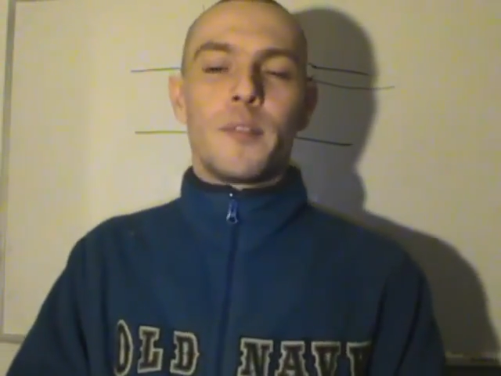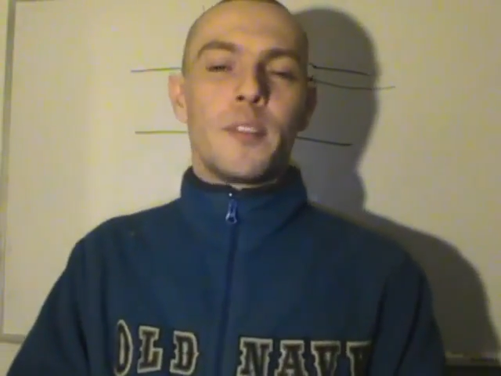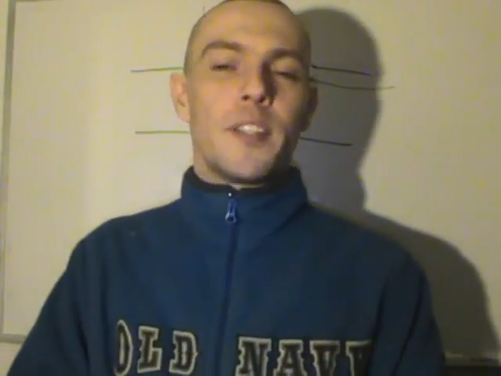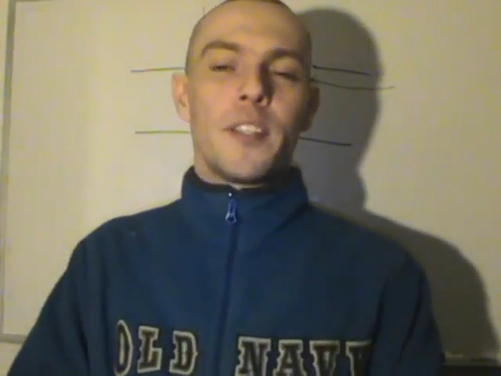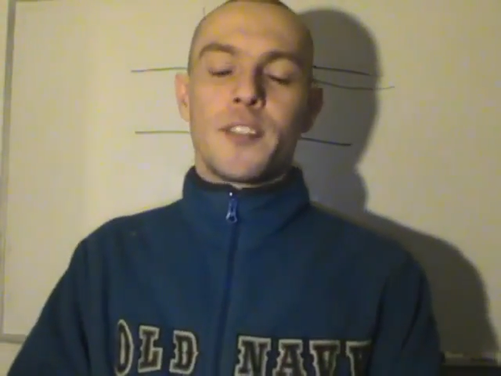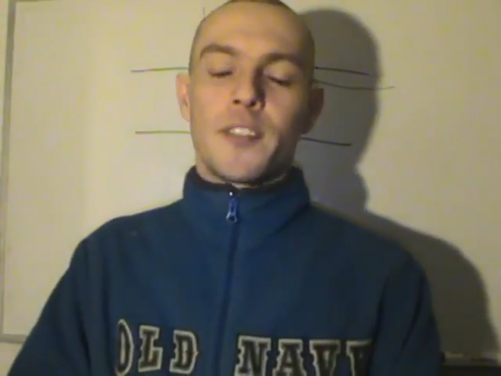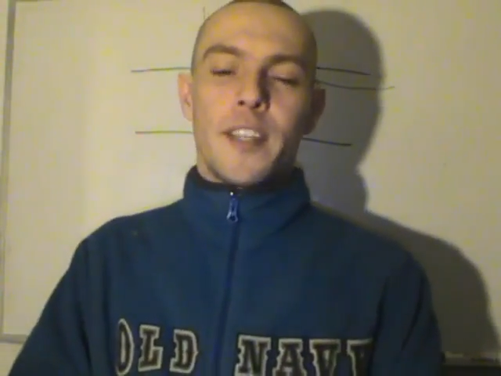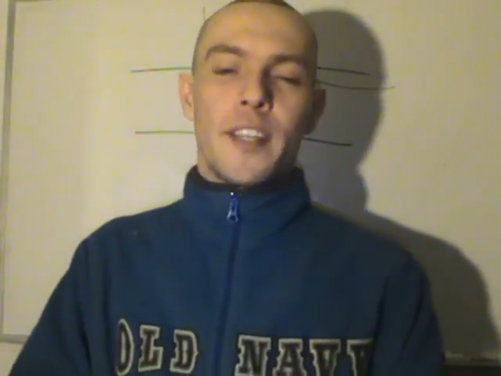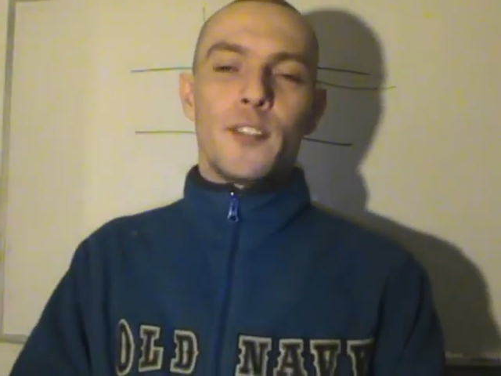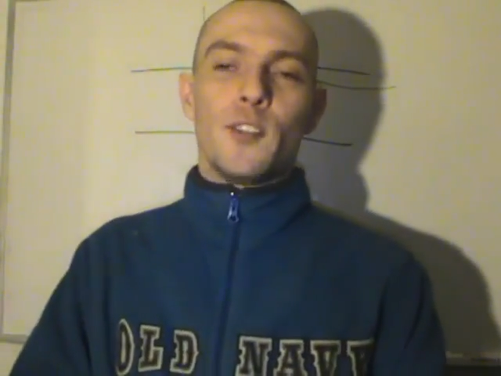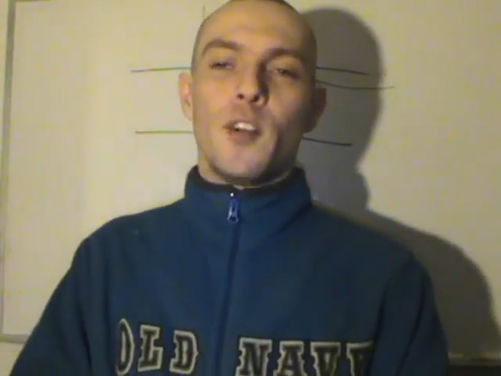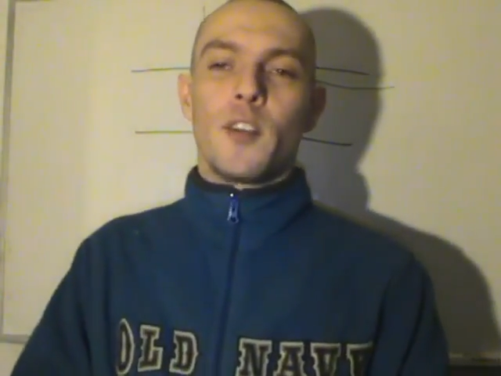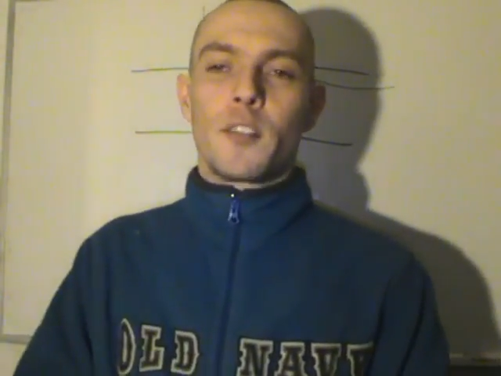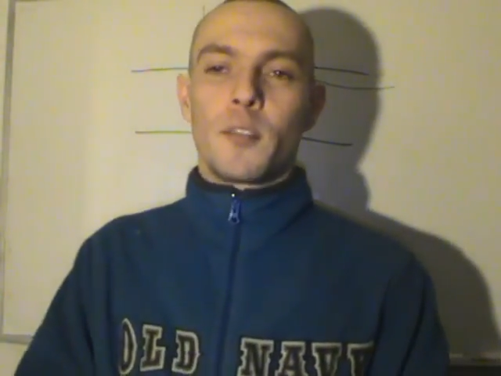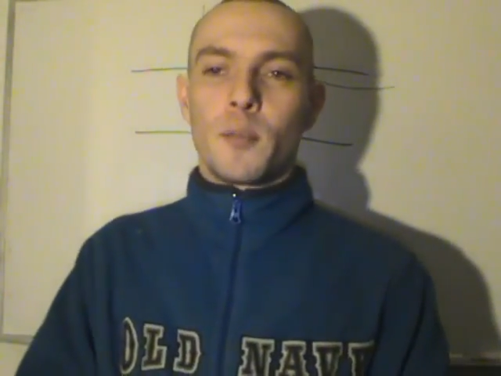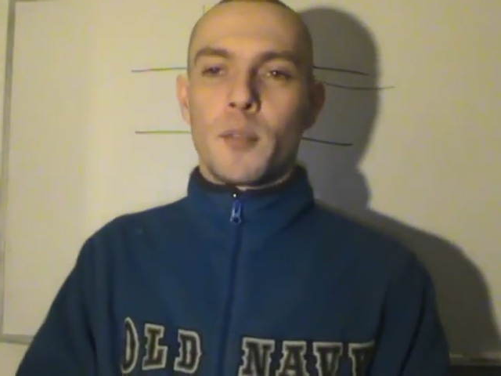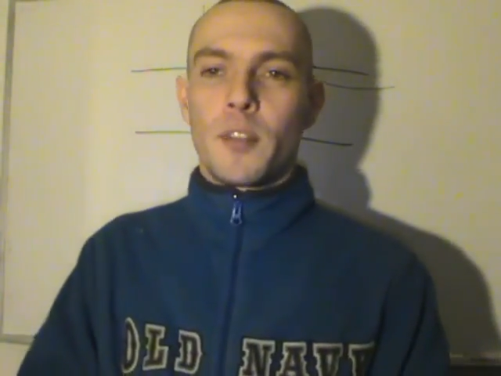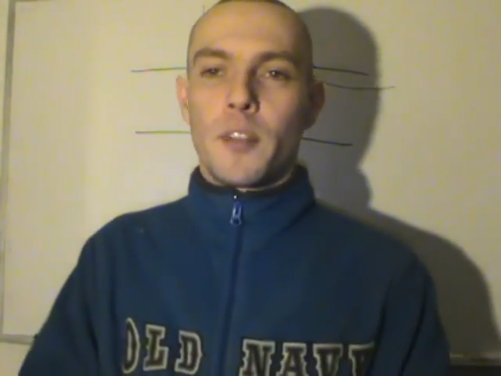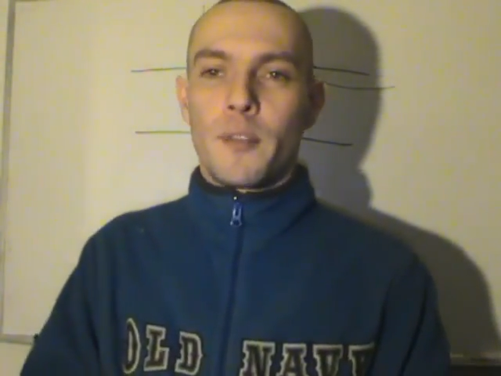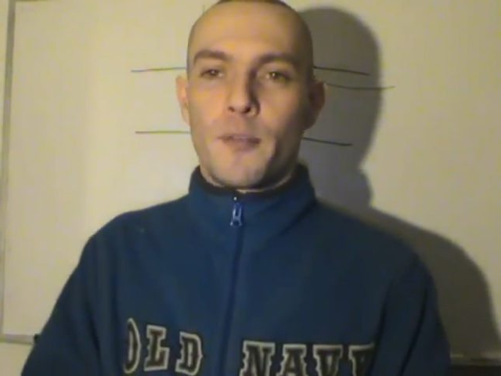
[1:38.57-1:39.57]
It doesn't take long
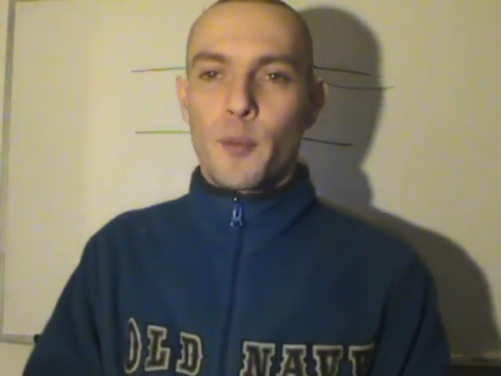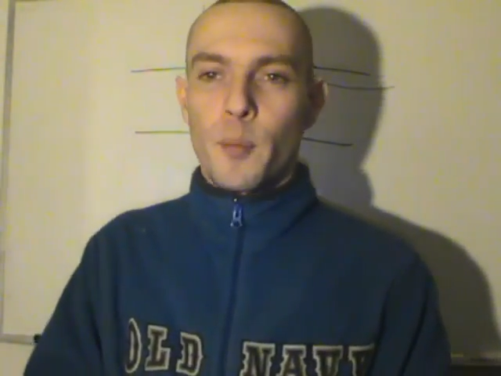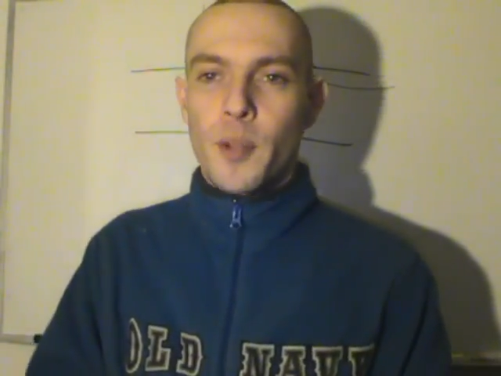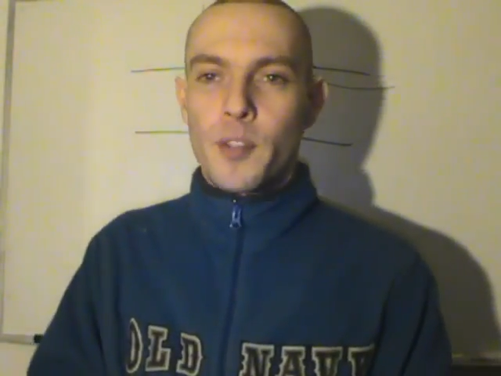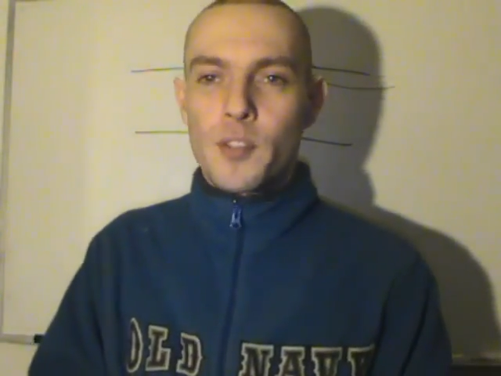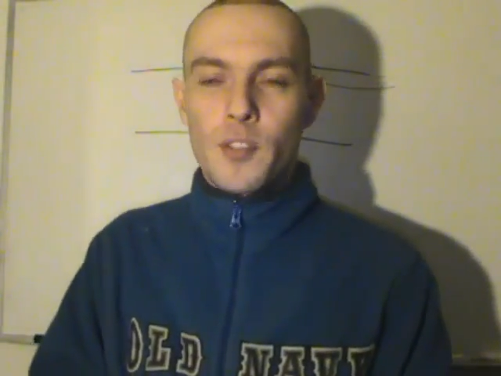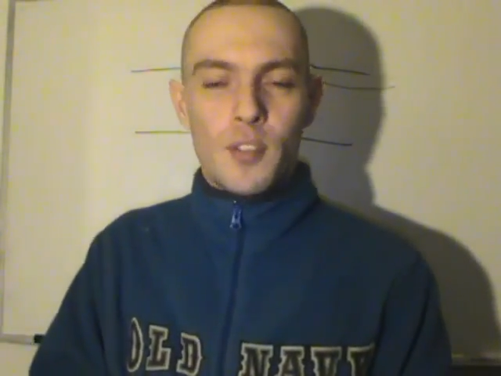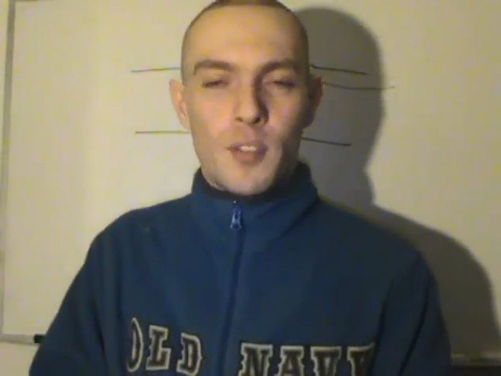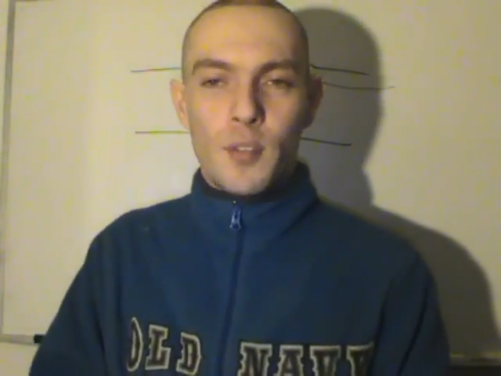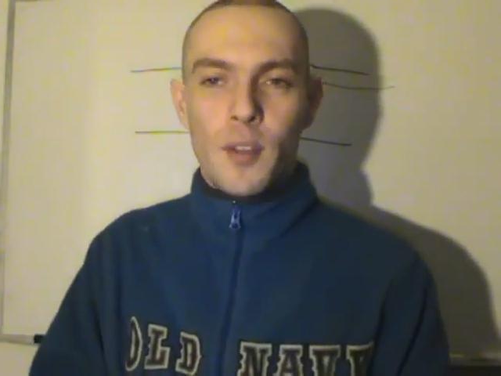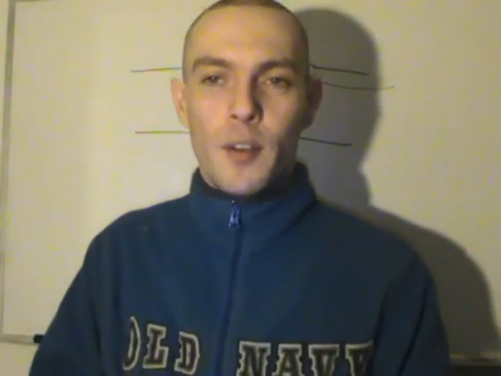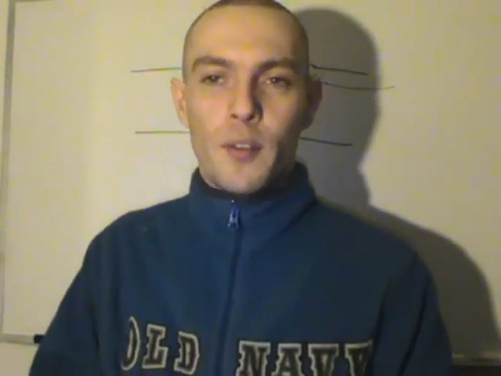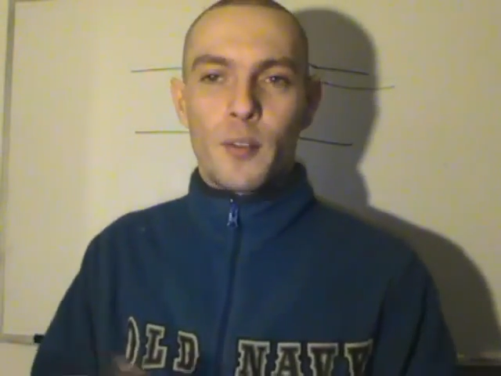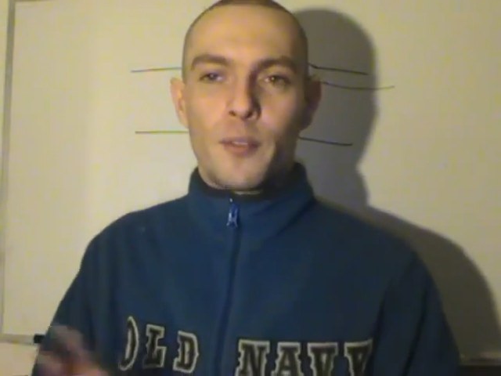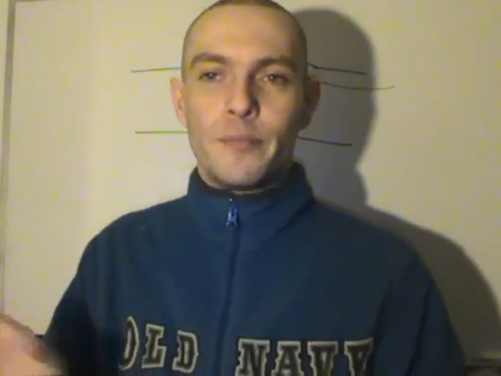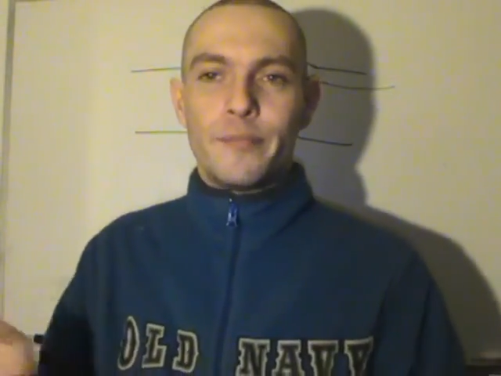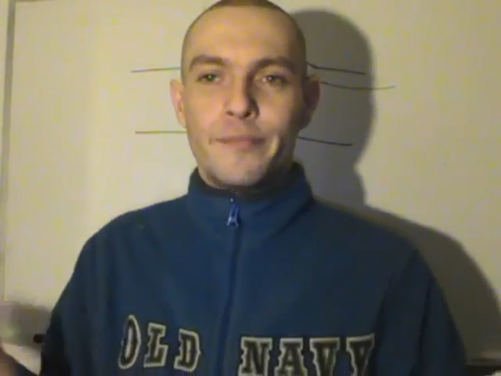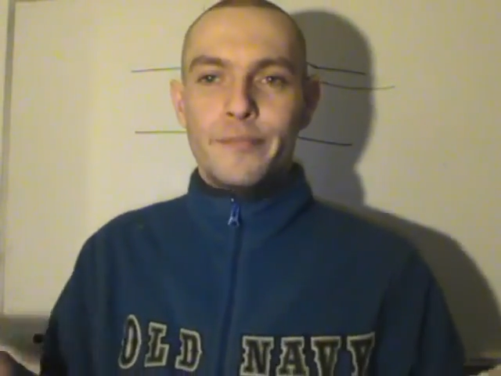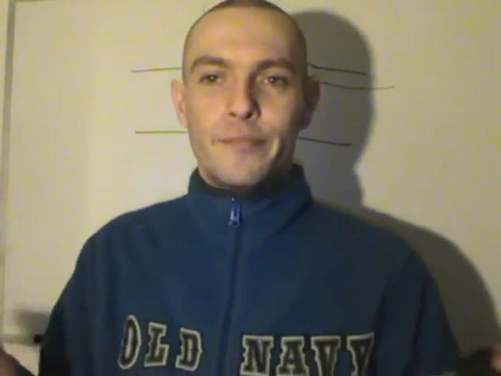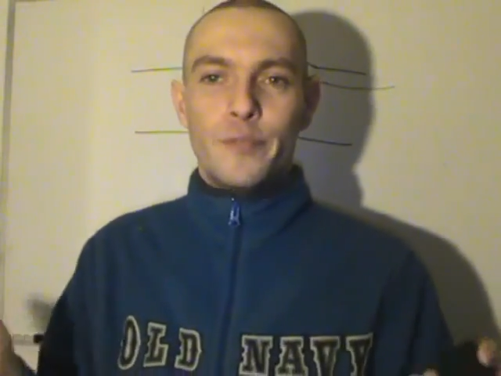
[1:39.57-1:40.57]
to run the information, so I
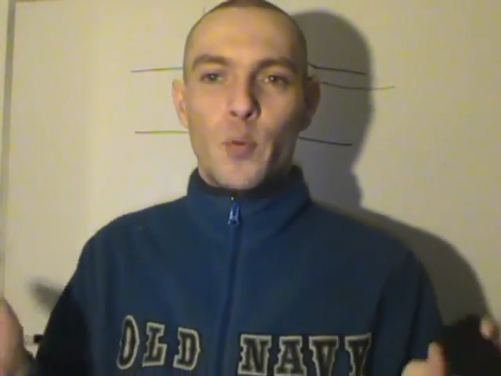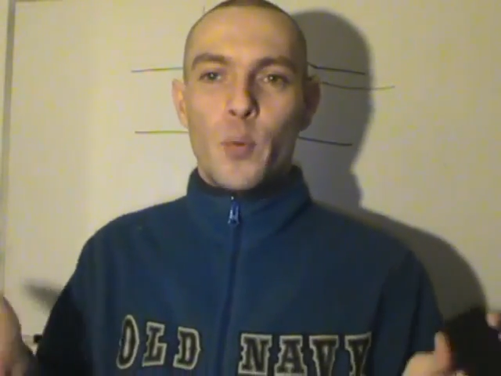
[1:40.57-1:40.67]
don't know,